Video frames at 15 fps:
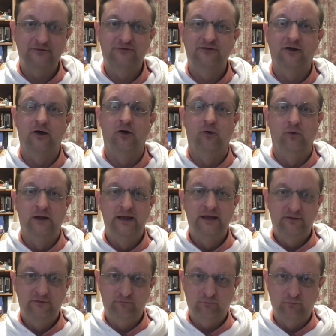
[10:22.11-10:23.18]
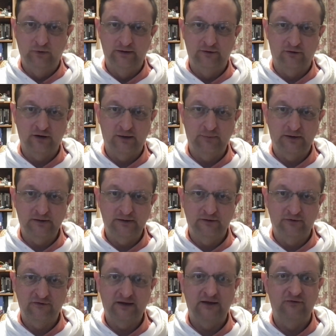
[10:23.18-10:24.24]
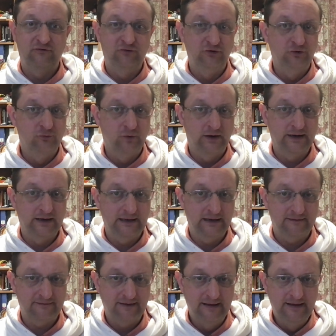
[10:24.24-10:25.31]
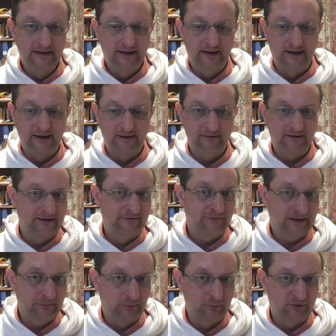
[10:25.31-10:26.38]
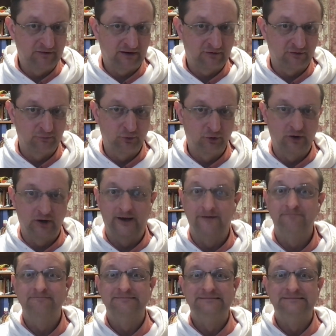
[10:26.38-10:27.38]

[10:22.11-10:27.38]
So when your carpet cleaner says, do you want to get a fiber protector put on?